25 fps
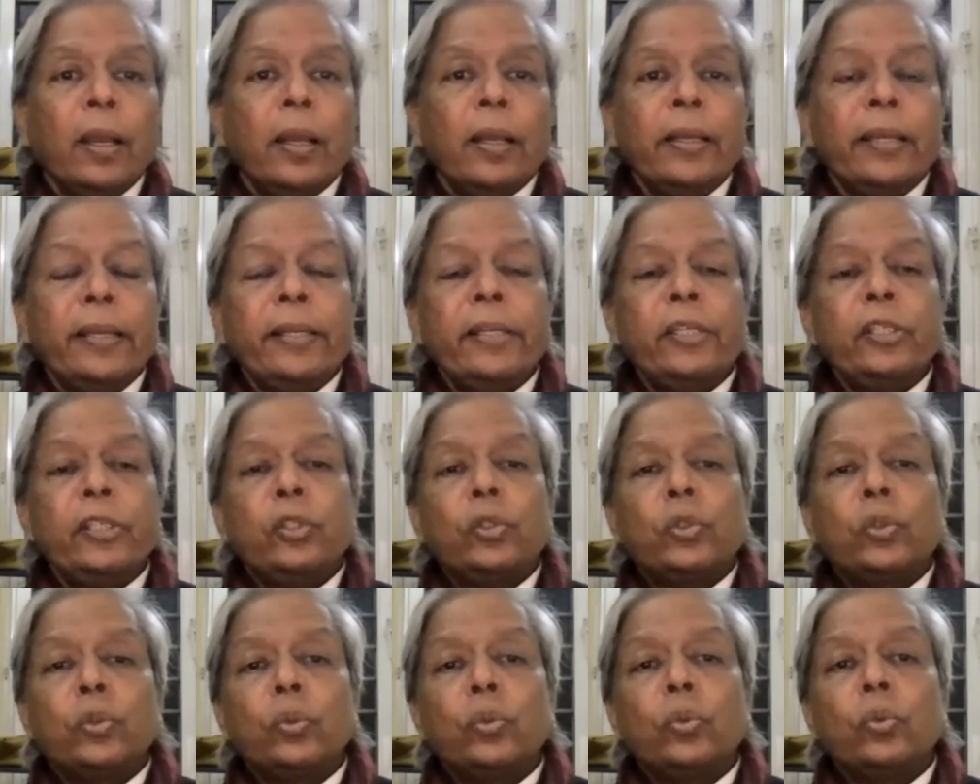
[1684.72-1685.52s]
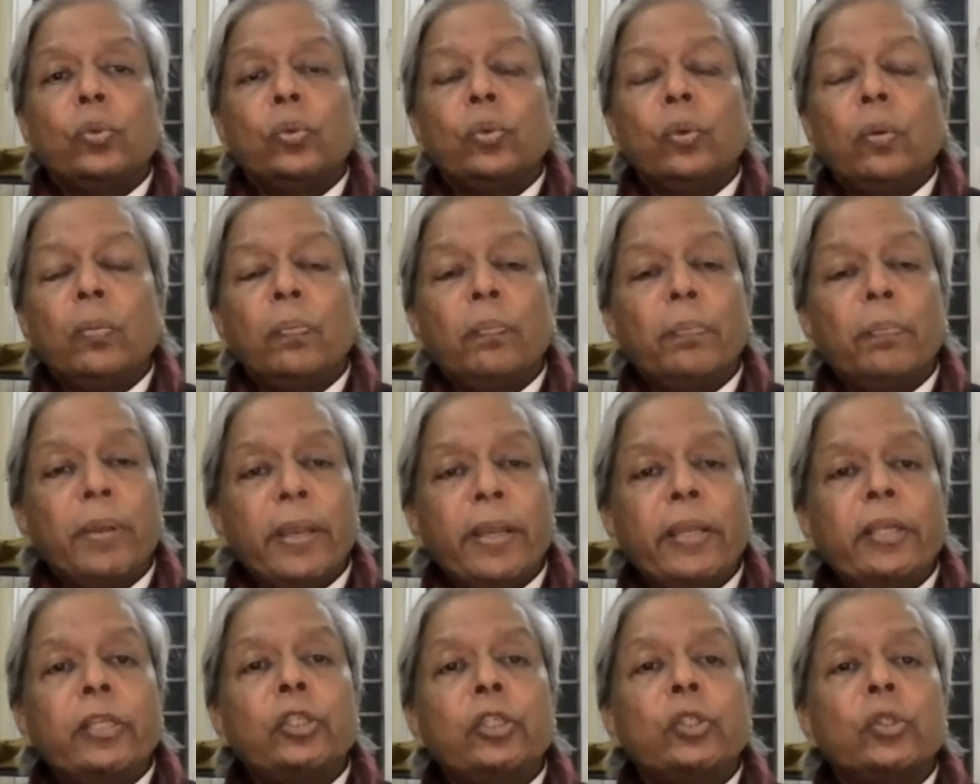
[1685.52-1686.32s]
is to
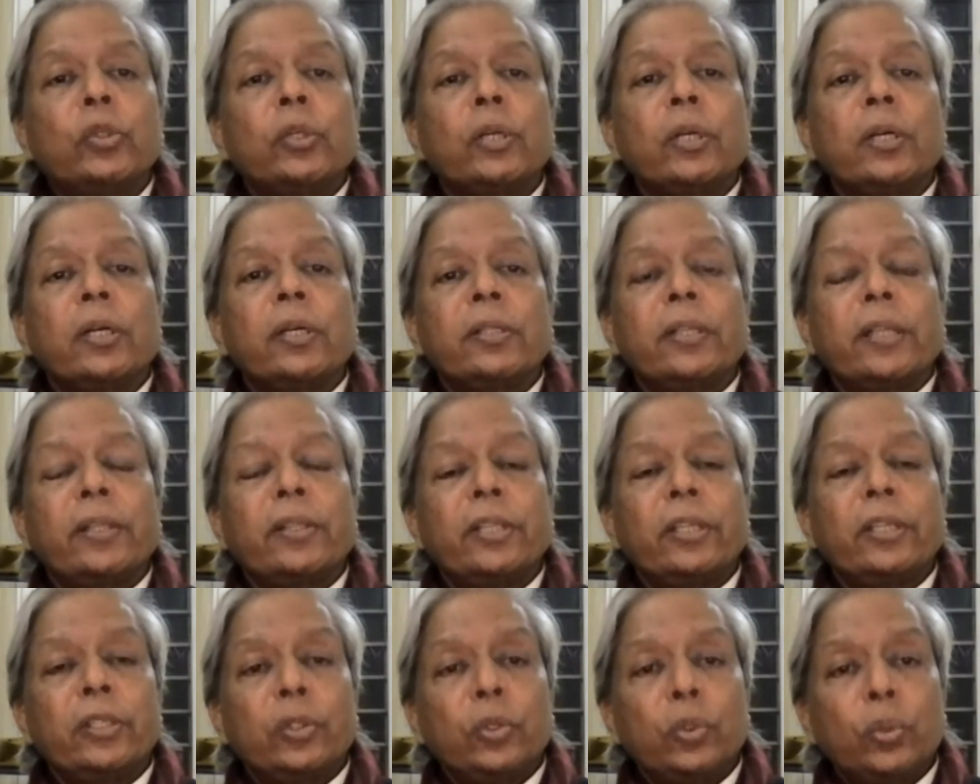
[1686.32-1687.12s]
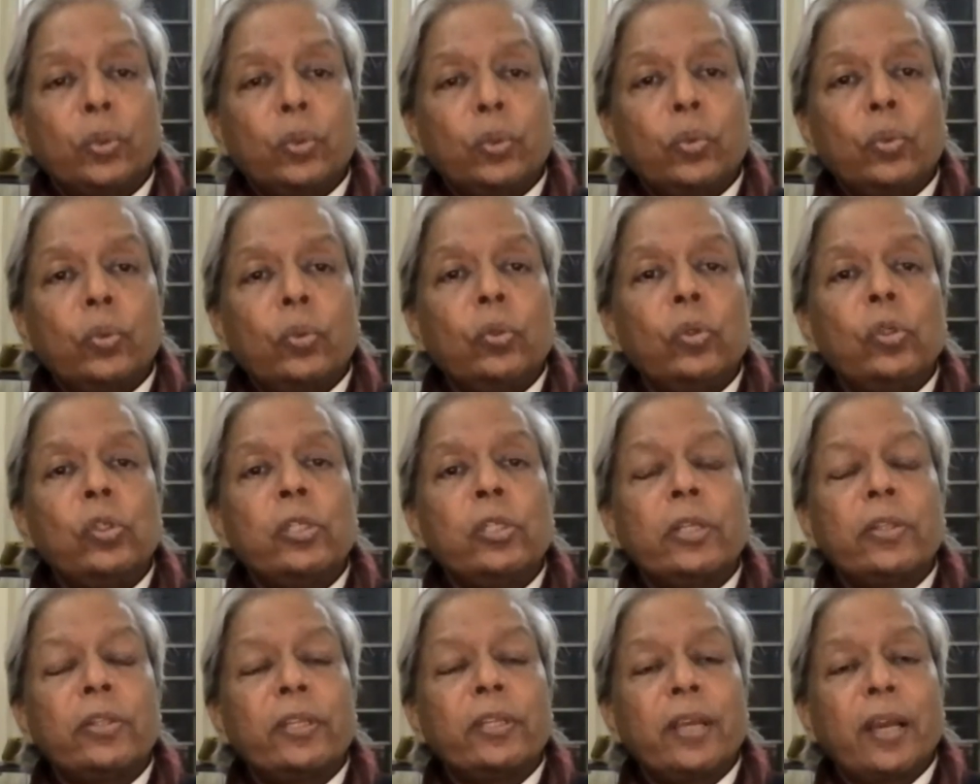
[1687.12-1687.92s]
make sure that the tools
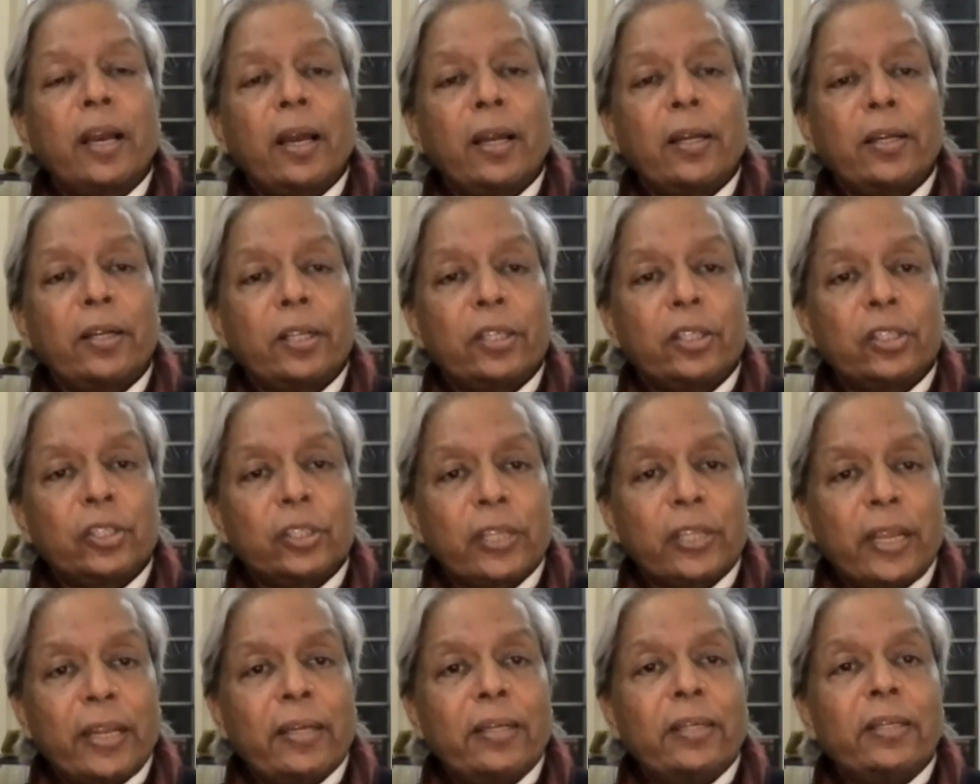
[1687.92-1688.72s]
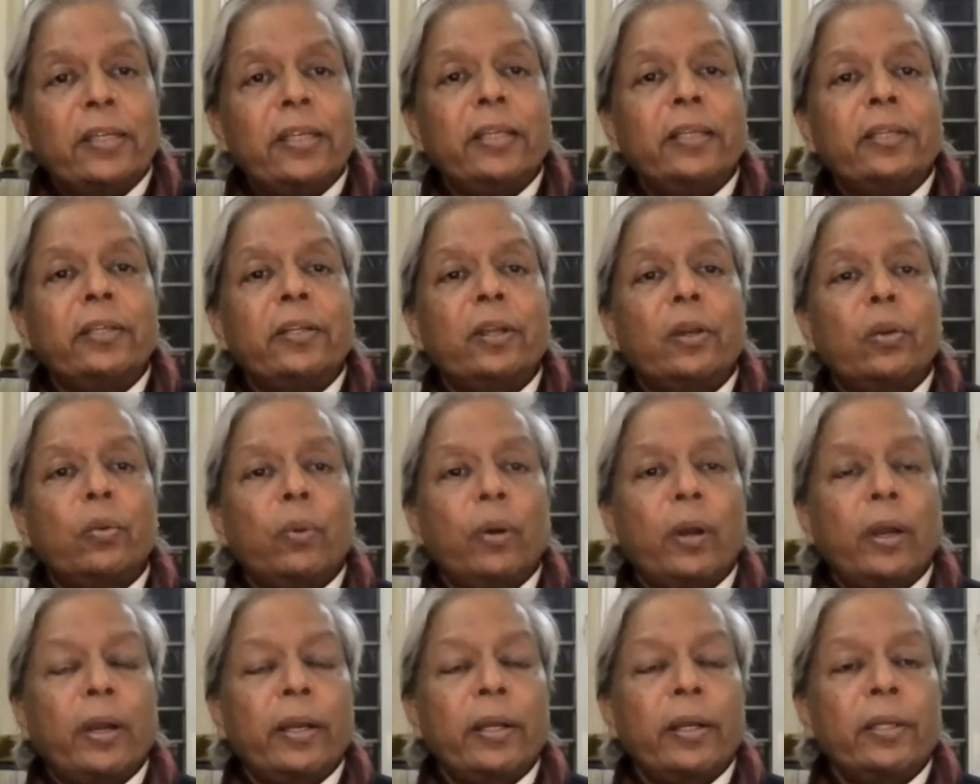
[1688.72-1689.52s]
and the understanding
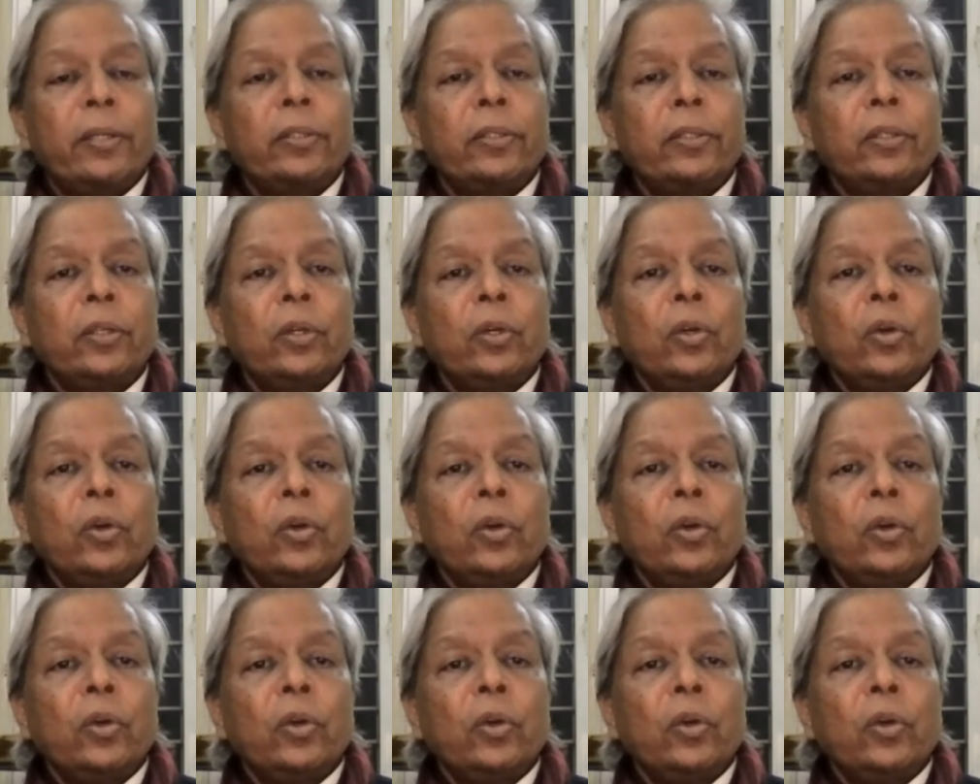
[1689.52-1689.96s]
required,